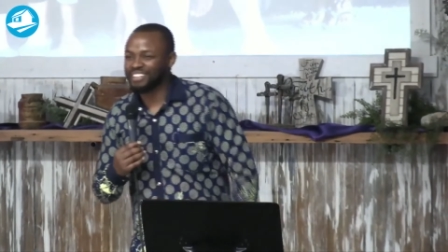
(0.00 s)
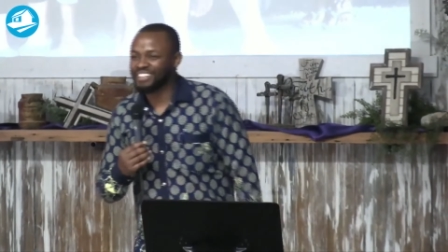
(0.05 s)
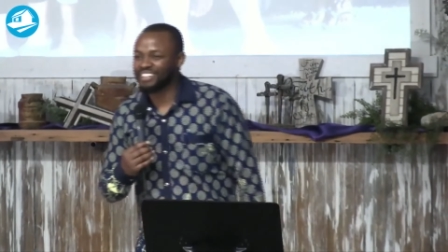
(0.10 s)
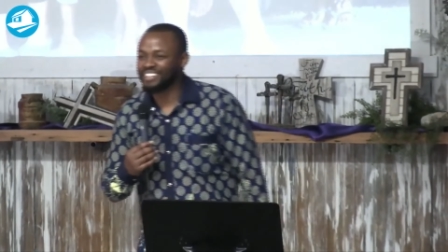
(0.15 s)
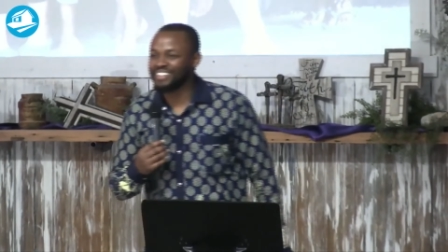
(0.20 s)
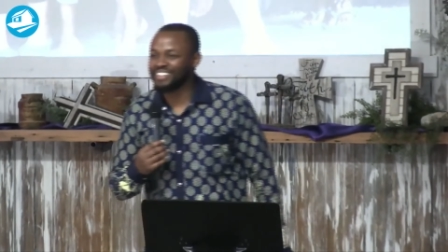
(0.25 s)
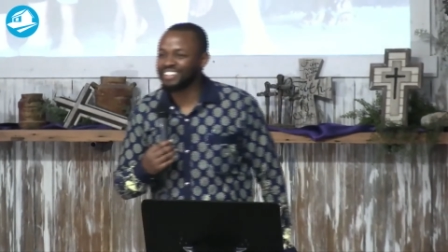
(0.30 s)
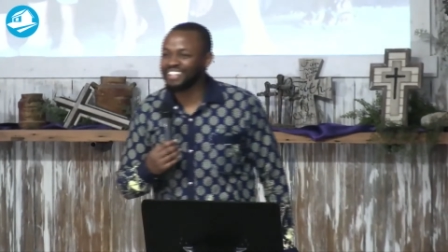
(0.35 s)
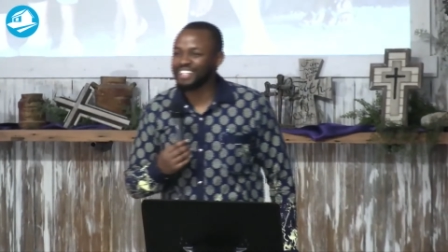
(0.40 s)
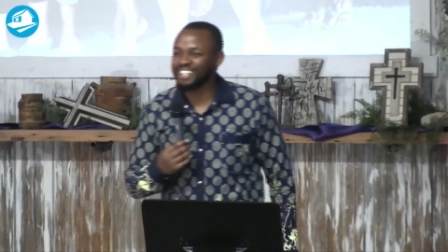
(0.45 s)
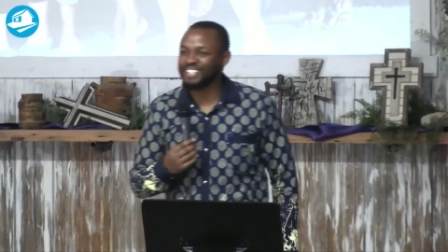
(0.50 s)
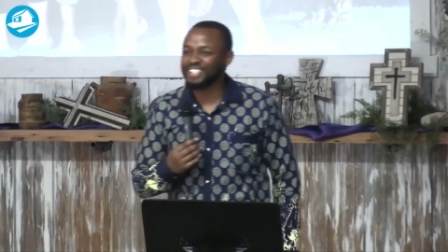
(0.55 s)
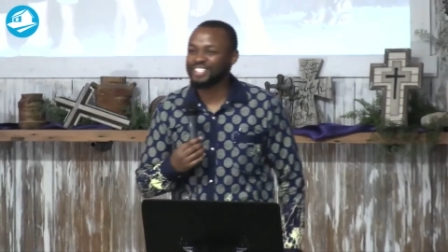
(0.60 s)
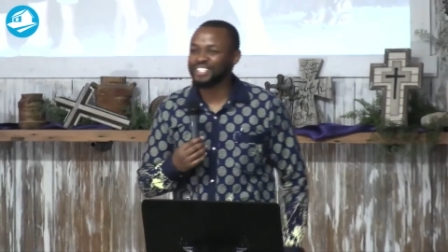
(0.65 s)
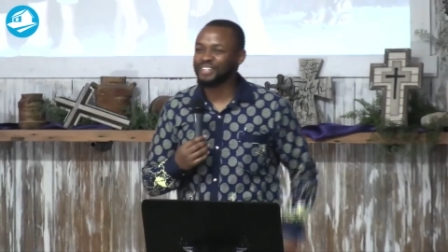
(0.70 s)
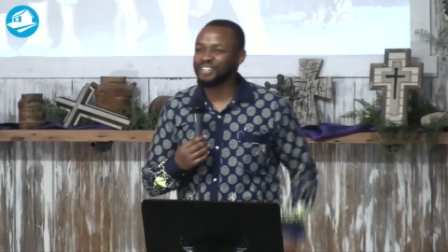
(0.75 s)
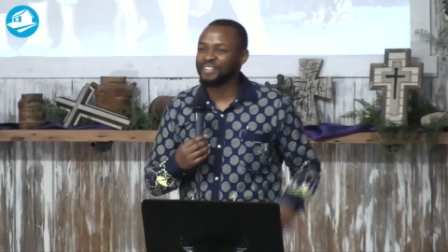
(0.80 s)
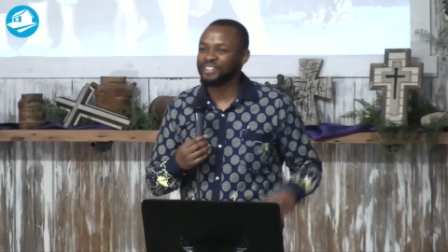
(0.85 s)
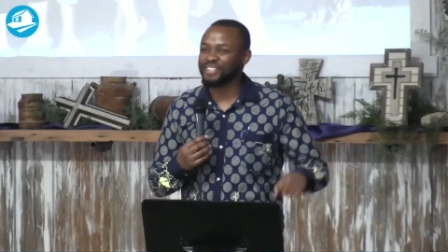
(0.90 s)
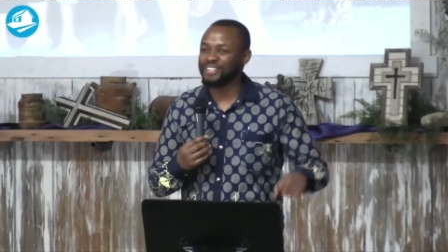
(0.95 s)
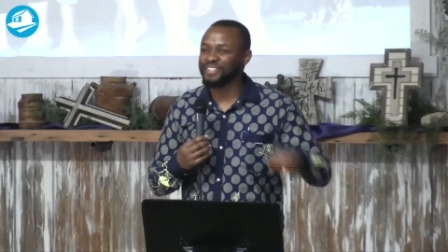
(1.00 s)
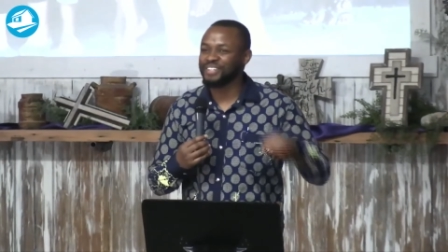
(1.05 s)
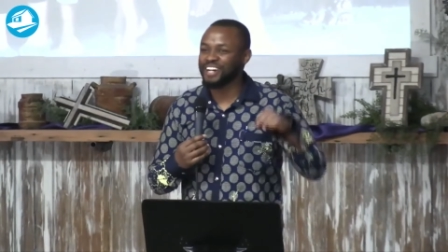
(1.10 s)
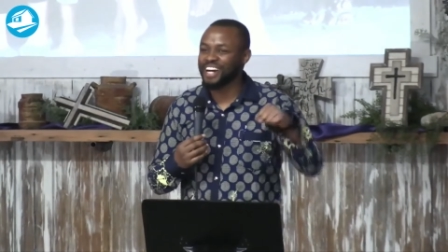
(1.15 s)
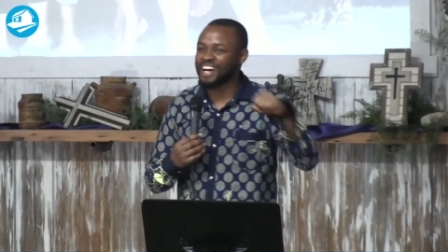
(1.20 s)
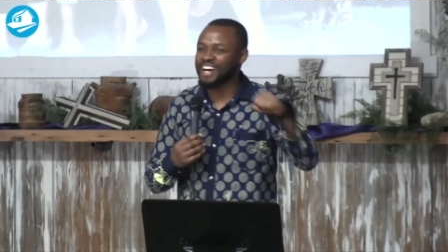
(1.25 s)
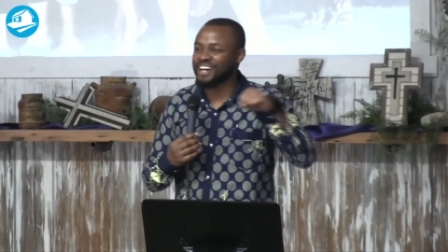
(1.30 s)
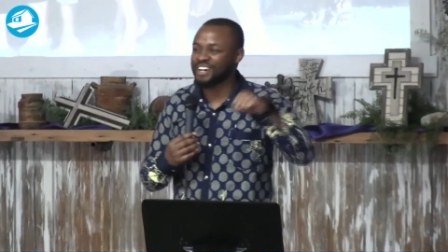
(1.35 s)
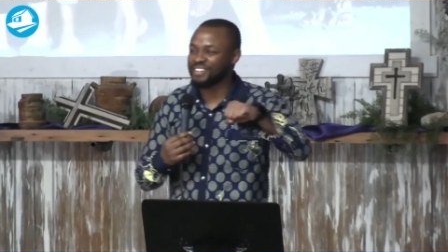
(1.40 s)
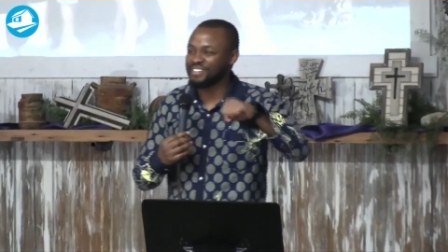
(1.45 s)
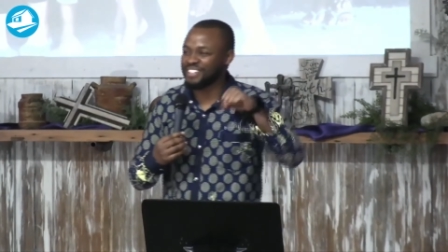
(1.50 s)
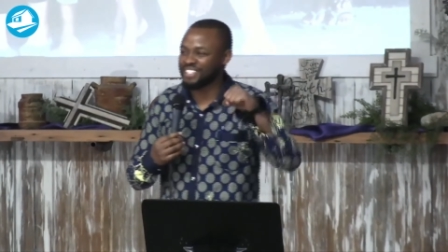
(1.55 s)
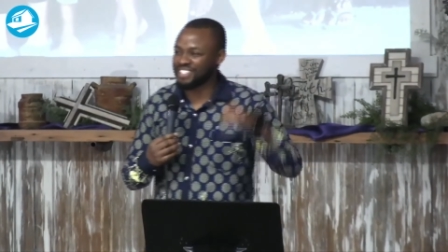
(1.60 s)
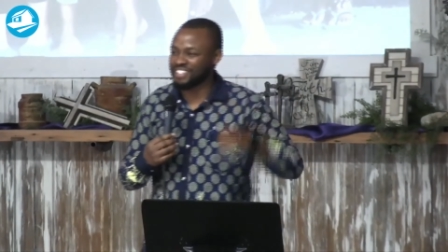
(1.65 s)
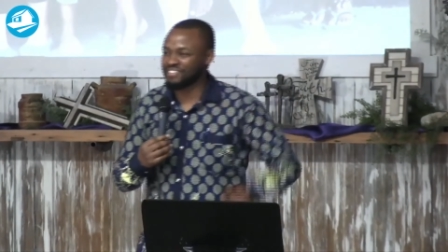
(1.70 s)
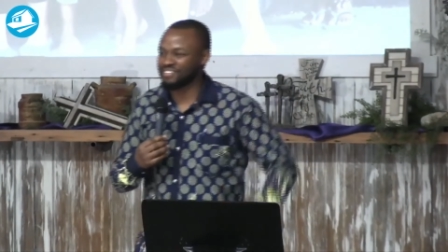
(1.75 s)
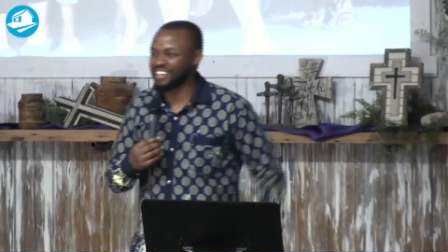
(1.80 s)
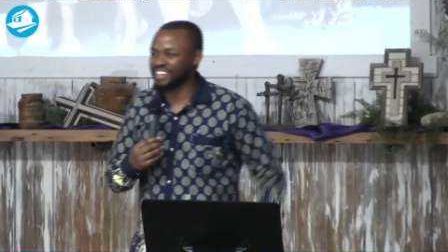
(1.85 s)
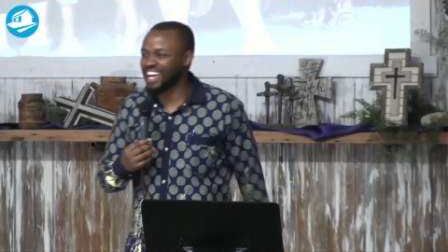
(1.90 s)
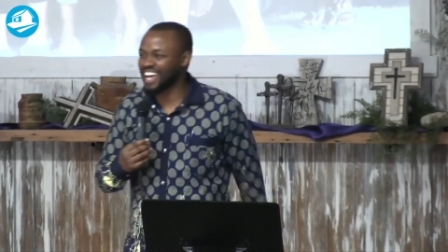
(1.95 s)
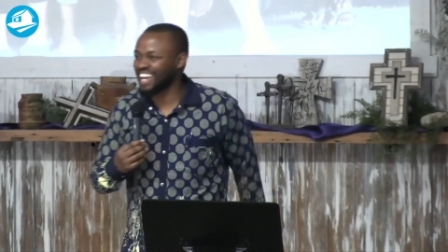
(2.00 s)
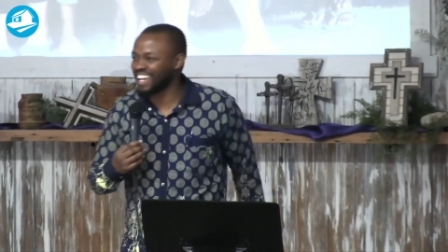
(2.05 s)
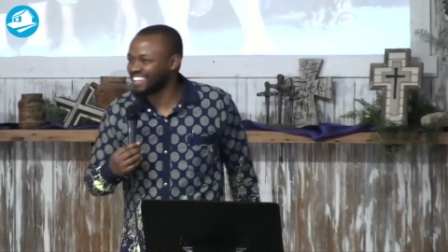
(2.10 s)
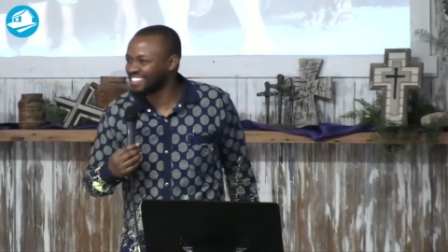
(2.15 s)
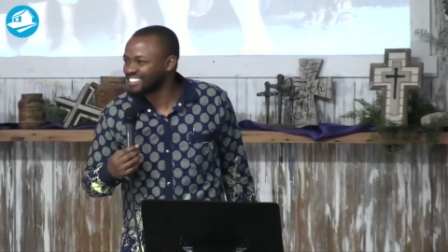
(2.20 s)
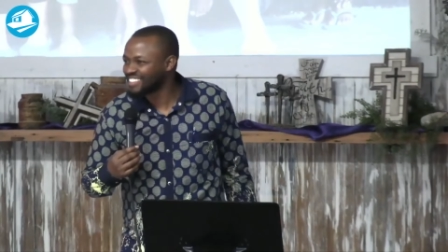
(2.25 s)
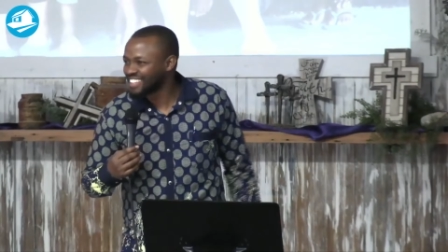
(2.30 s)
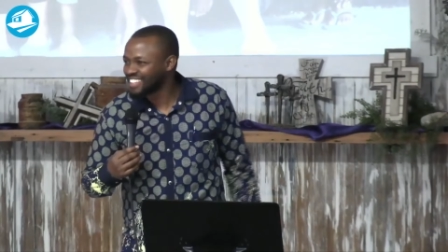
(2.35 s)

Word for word: know, I'll show you how I will survive